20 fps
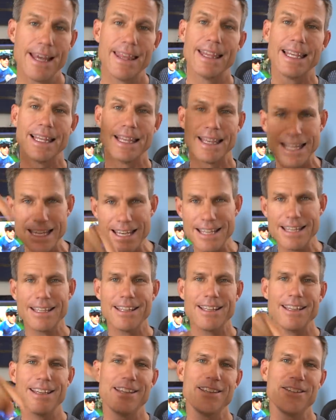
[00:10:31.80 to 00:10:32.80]
The link
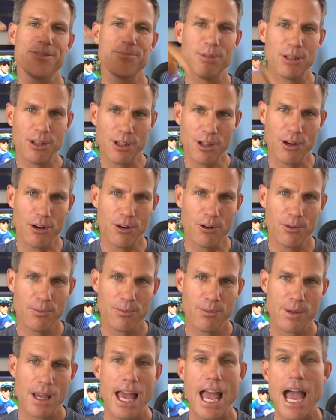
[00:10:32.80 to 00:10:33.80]
is below.
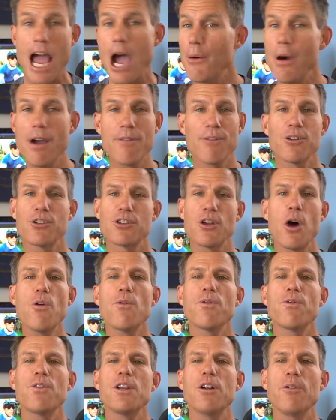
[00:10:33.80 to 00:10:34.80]
However,
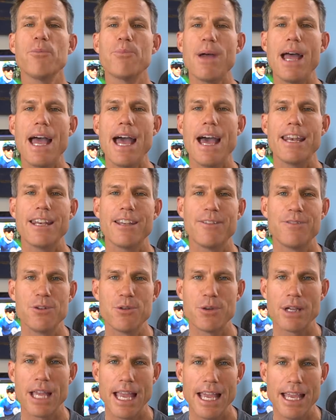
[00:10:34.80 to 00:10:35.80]
don't feel bad if
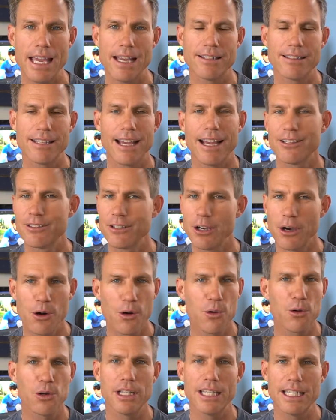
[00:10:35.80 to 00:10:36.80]
you can't. I
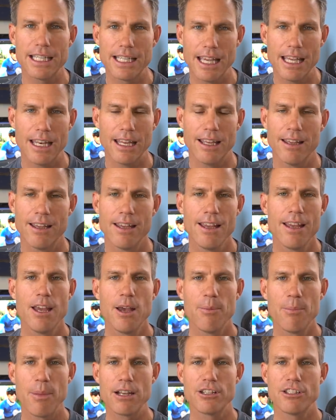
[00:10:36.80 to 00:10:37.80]
totally get it.
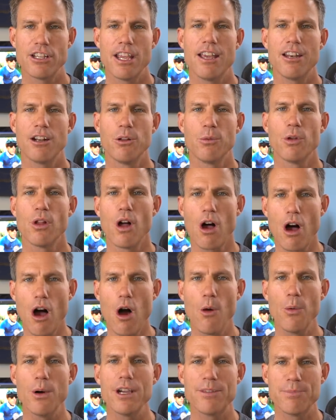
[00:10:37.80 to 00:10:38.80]
My channel will
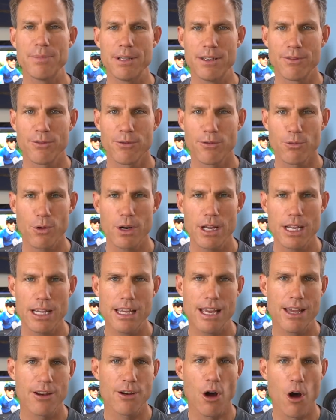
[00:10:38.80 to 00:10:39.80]
always be
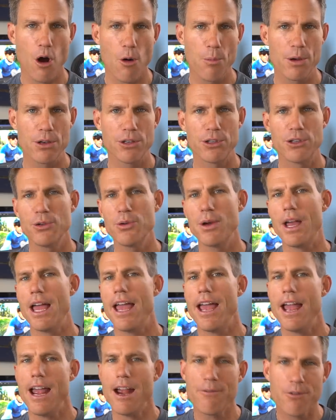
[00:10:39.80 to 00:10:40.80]
free and open to
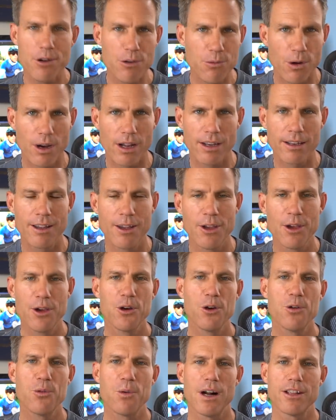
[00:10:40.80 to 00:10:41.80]
everyone
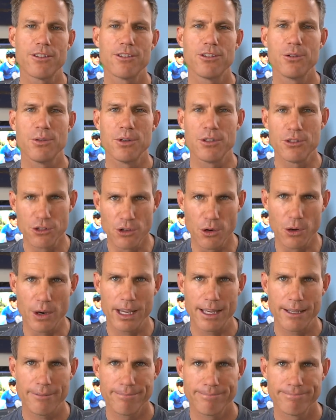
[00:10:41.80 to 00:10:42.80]
who wants to enjoy
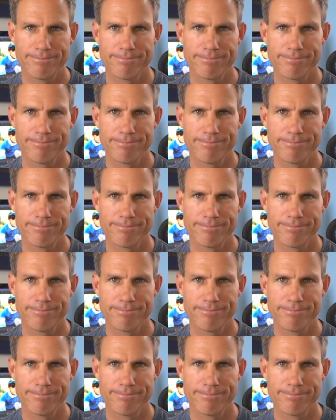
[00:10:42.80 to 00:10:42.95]
it.